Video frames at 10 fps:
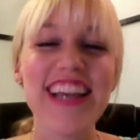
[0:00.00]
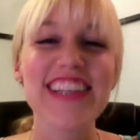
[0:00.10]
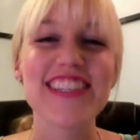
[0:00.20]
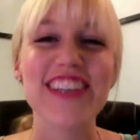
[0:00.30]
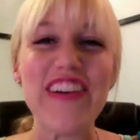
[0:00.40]

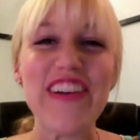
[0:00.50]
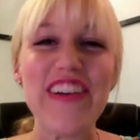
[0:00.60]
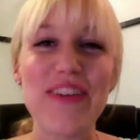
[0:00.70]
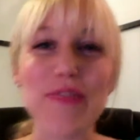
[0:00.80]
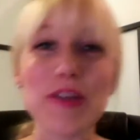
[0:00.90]
So
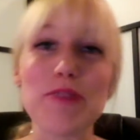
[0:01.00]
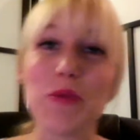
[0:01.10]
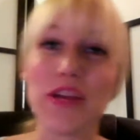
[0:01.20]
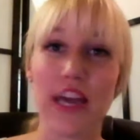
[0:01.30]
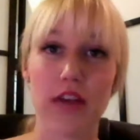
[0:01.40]
if I'm going to be
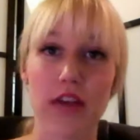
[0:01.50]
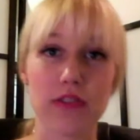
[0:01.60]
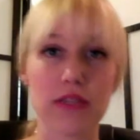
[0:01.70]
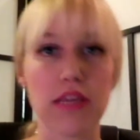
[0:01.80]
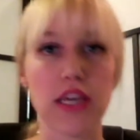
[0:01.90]
working out or
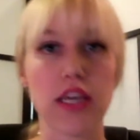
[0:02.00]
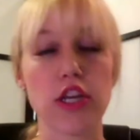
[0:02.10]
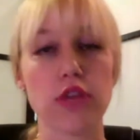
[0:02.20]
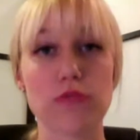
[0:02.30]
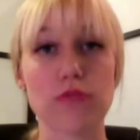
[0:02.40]
something,
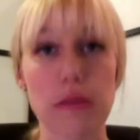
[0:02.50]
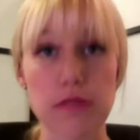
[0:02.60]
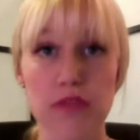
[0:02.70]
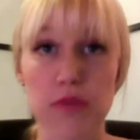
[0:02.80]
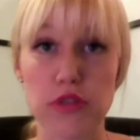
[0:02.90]
sometimes I'll
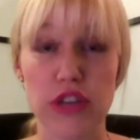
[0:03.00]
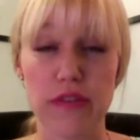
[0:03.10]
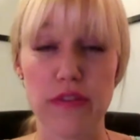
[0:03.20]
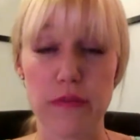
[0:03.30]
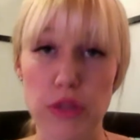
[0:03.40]
have a protein shake
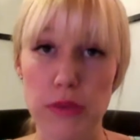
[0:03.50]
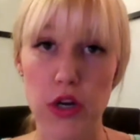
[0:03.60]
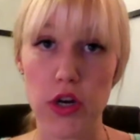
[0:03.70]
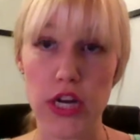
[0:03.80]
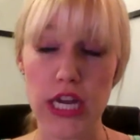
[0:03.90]
if I'm in a really big
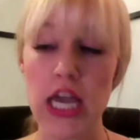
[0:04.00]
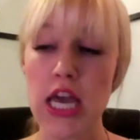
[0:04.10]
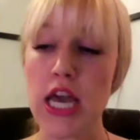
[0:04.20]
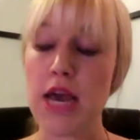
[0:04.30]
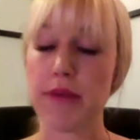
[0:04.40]
hurry,
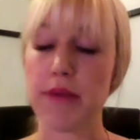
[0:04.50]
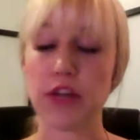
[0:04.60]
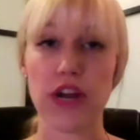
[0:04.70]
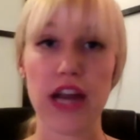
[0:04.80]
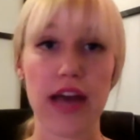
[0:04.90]
but I
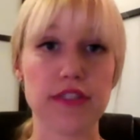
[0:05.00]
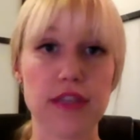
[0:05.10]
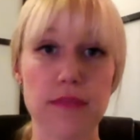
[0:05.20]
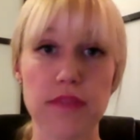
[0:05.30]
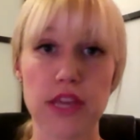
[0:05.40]
try to have
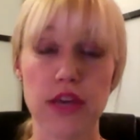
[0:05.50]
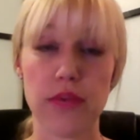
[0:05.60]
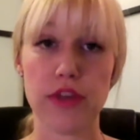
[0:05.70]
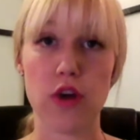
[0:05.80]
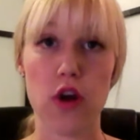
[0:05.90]
something
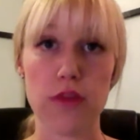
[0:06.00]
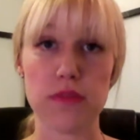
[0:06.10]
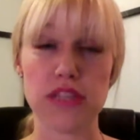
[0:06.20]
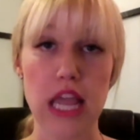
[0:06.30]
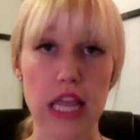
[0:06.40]
with
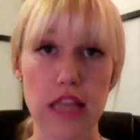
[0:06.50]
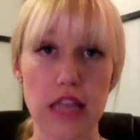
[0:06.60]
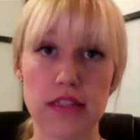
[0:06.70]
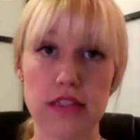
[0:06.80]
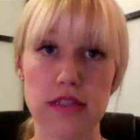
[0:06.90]
carbs in
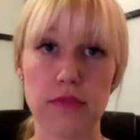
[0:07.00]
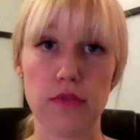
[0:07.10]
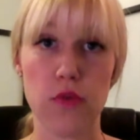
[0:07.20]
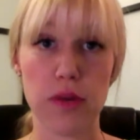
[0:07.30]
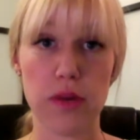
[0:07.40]
it
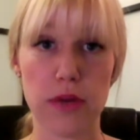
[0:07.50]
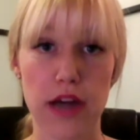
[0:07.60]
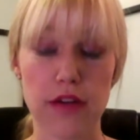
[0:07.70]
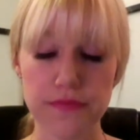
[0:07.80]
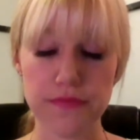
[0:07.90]
before I work
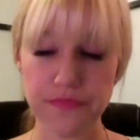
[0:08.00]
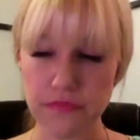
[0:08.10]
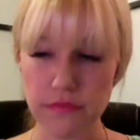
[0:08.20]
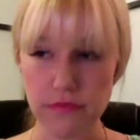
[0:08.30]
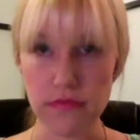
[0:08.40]
out.
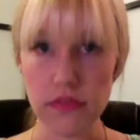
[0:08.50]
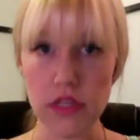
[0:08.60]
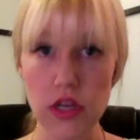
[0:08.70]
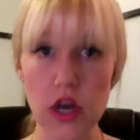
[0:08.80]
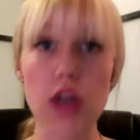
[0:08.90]

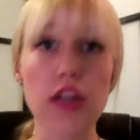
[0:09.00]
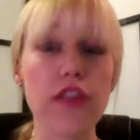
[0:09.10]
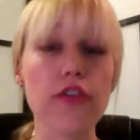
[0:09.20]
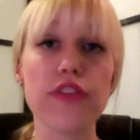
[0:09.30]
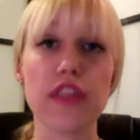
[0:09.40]

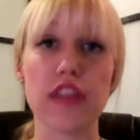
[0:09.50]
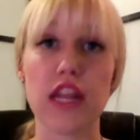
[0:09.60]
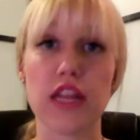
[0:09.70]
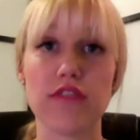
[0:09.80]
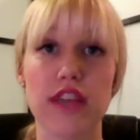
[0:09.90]
Another thing that
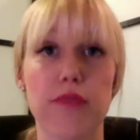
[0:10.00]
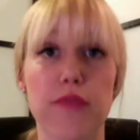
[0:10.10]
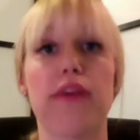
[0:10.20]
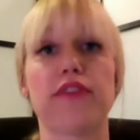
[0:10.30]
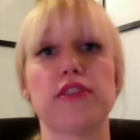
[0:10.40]
I love to have for
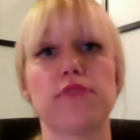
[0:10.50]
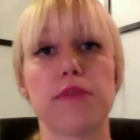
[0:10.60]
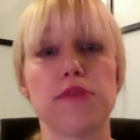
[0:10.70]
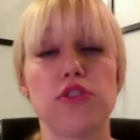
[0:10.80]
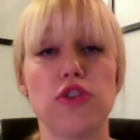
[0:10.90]
breakfast
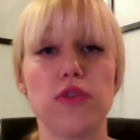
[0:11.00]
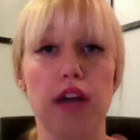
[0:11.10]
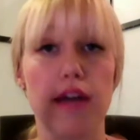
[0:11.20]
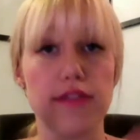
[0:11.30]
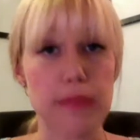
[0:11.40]
sometimes too is
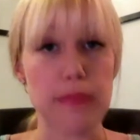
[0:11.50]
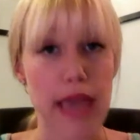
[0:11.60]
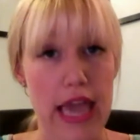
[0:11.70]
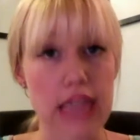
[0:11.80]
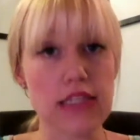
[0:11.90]
I'll have some
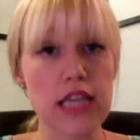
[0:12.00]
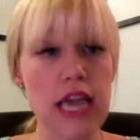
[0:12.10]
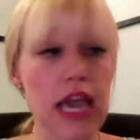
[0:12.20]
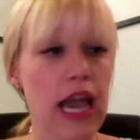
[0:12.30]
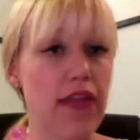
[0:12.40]
eggs,
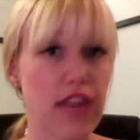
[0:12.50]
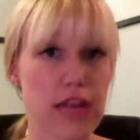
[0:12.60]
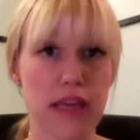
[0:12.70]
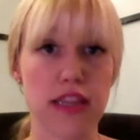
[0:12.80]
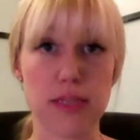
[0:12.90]
and then I
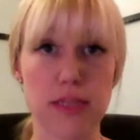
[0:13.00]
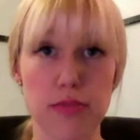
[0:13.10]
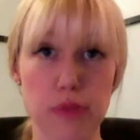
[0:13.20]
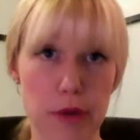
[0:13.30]
make these blueberry